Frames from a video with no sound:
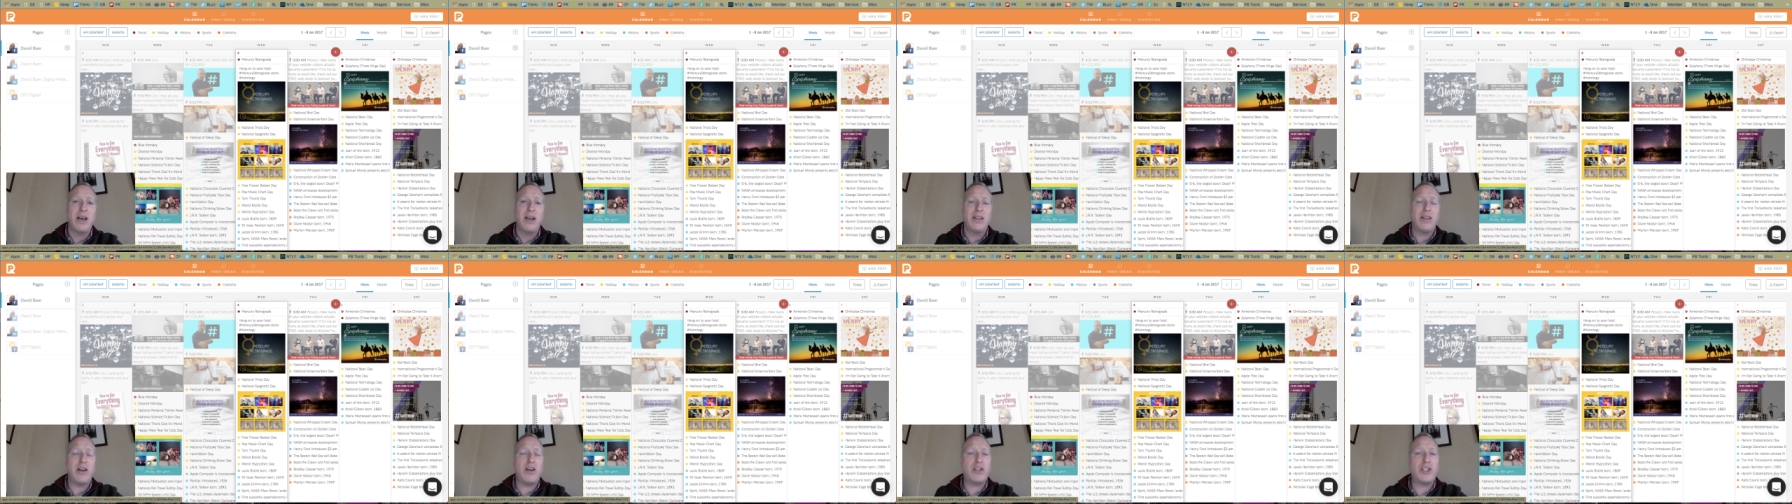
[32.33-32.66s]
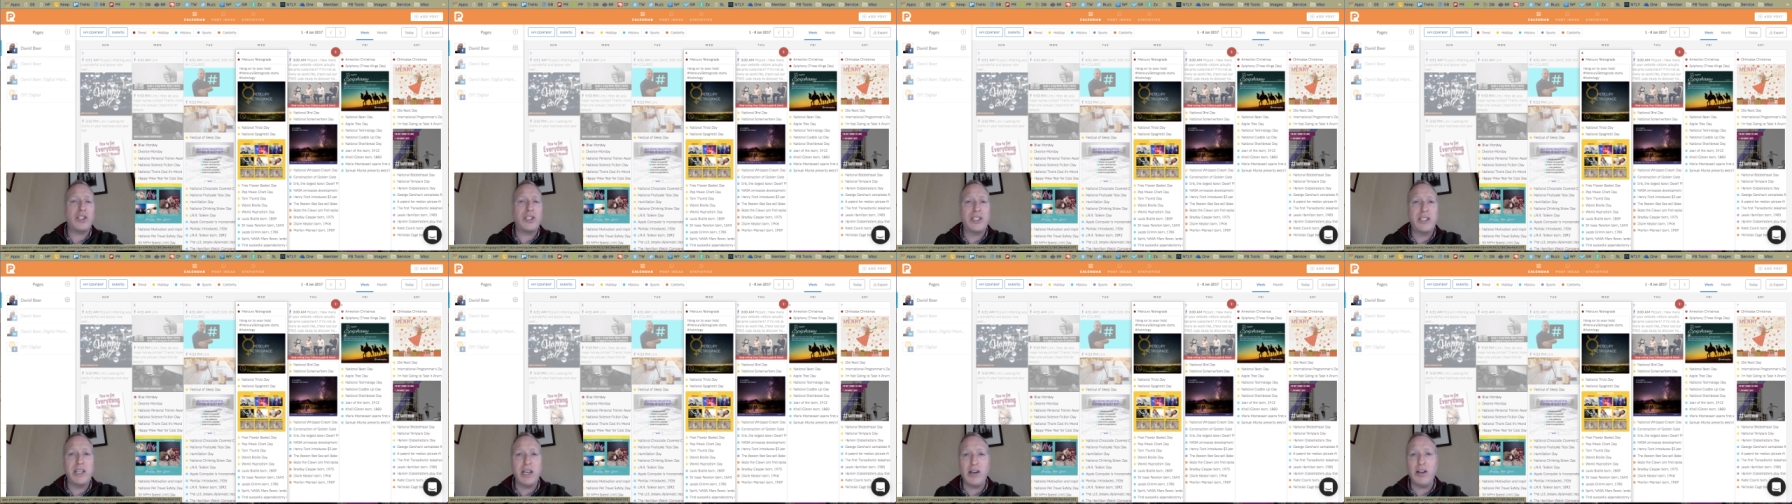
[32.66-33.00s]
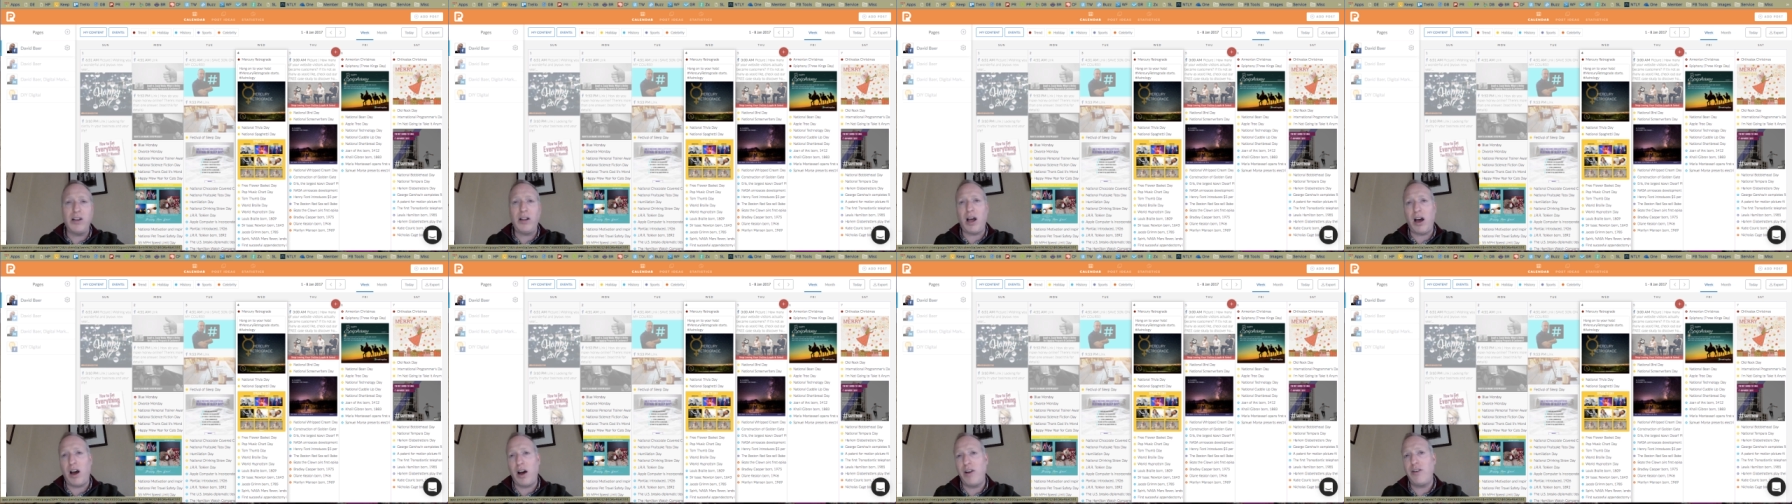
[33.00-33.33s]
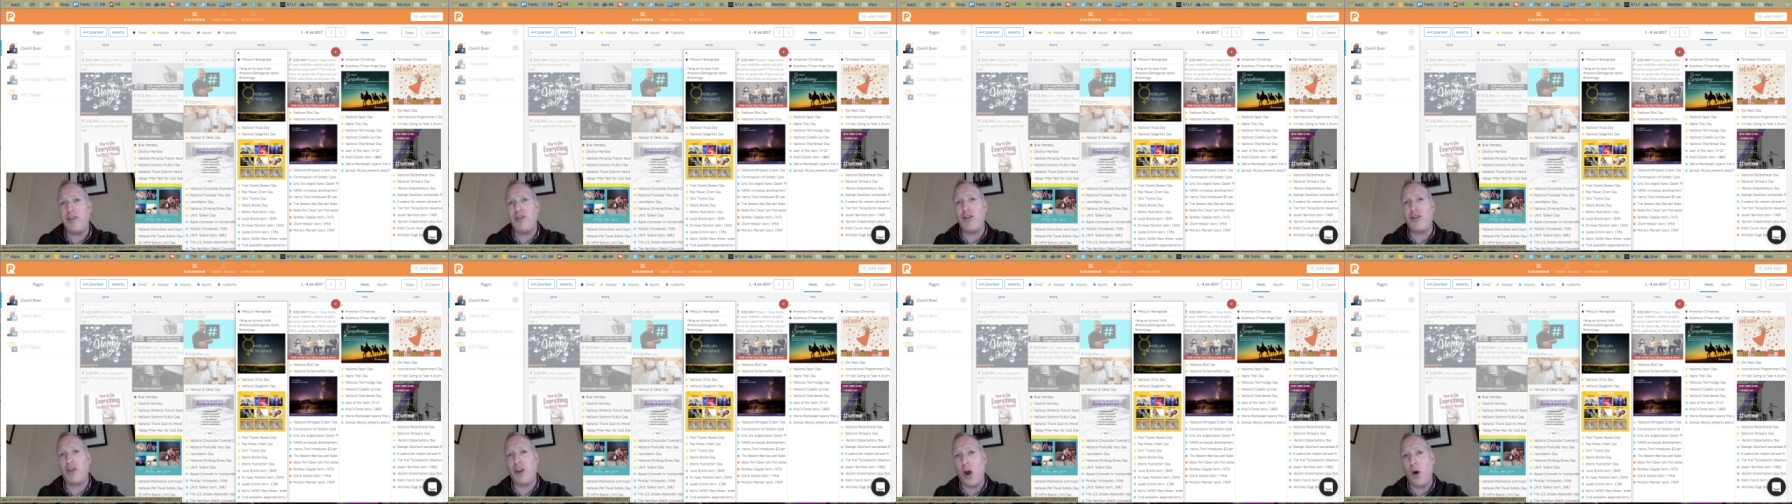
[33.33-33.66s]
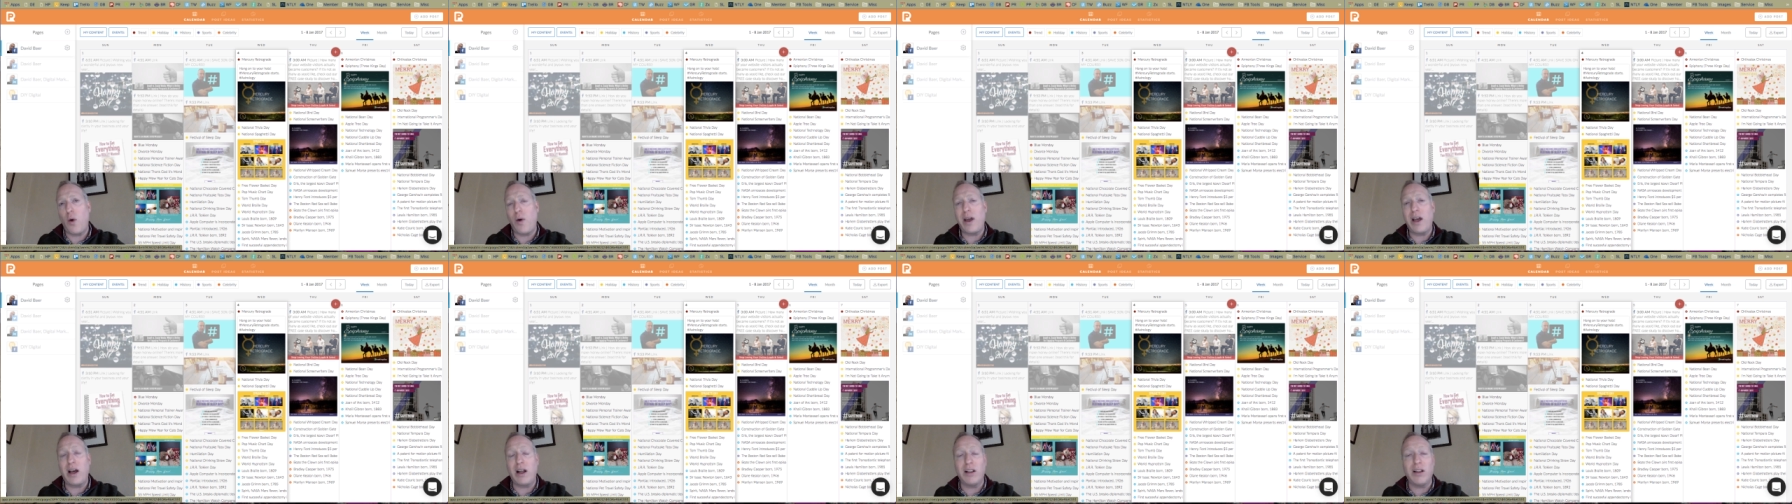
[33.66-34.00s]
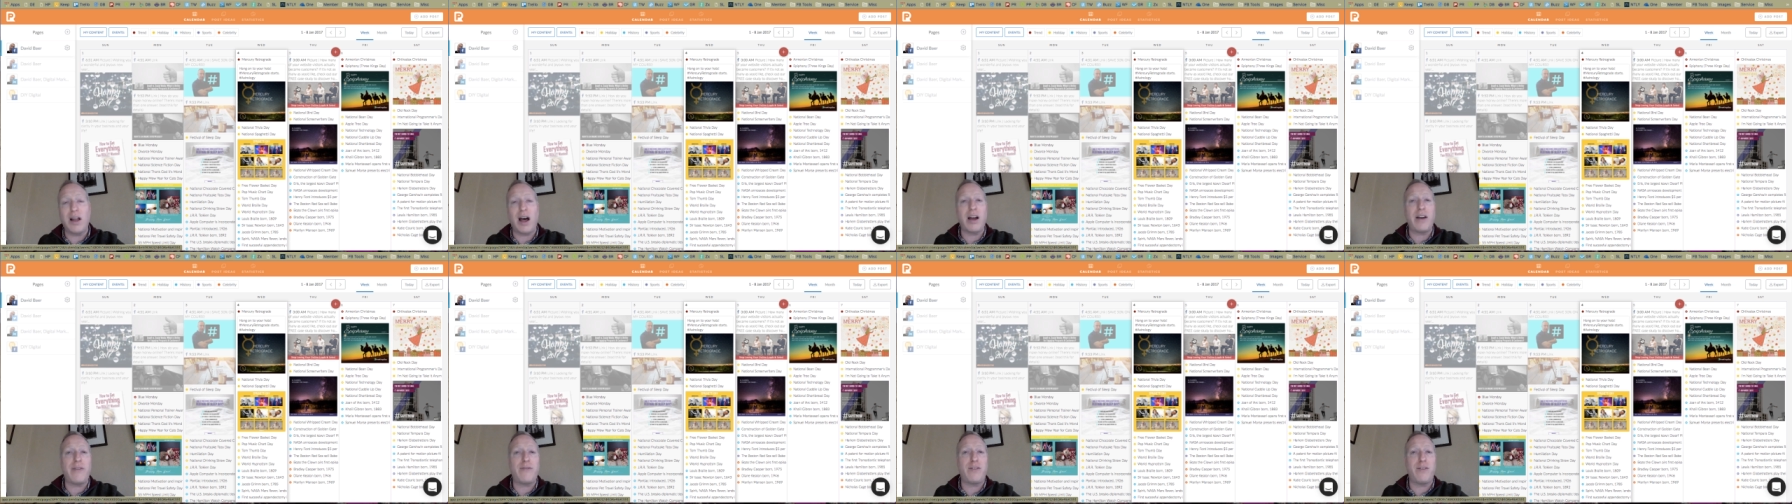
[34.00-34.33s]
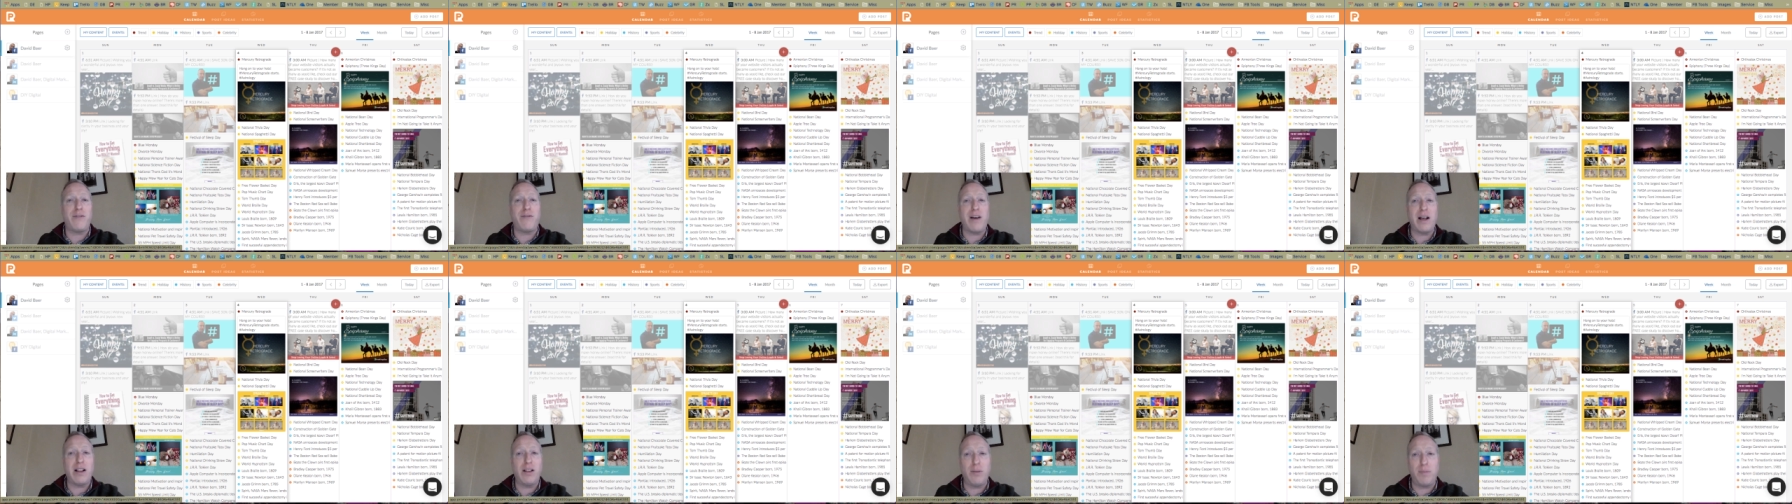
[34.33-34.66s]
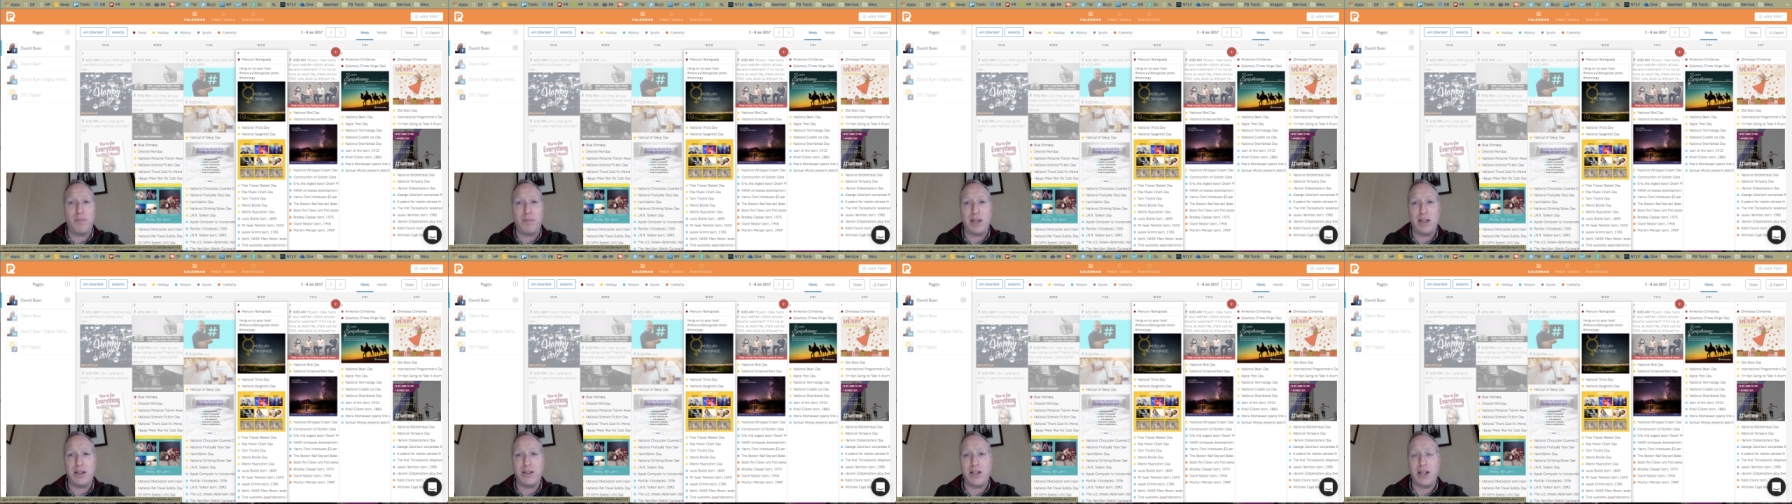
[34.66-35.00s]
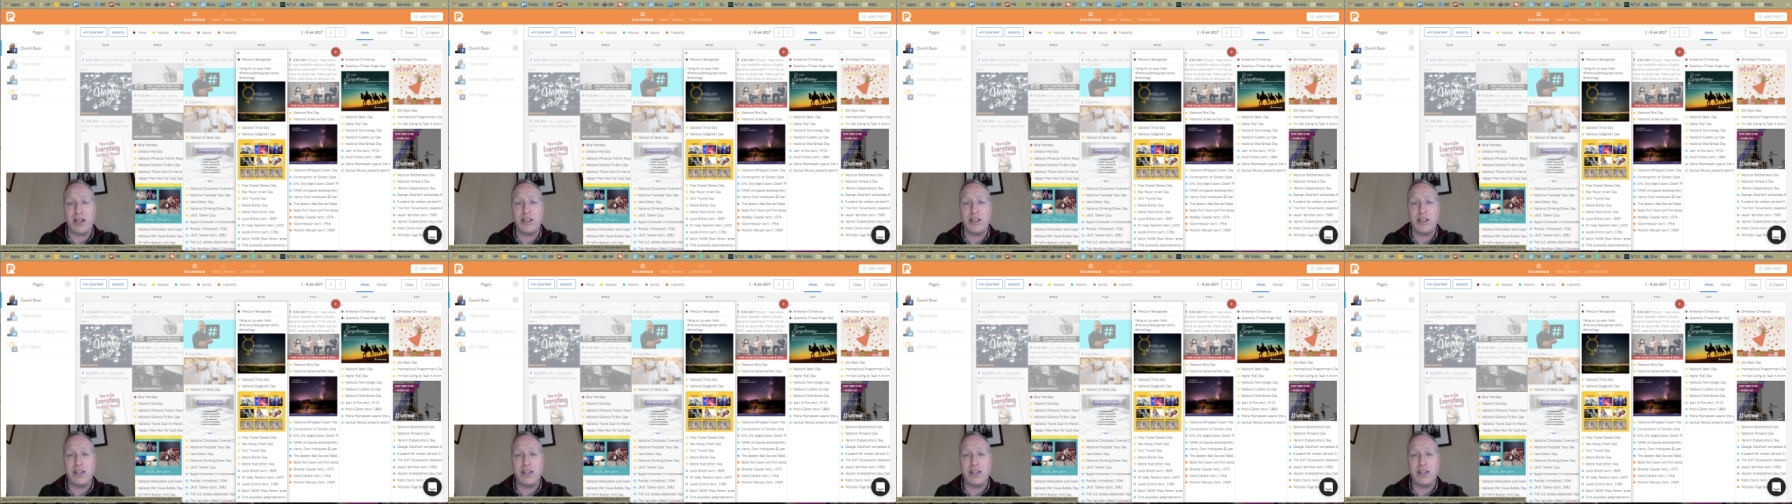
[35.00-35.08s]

they're still undergoing a lot of development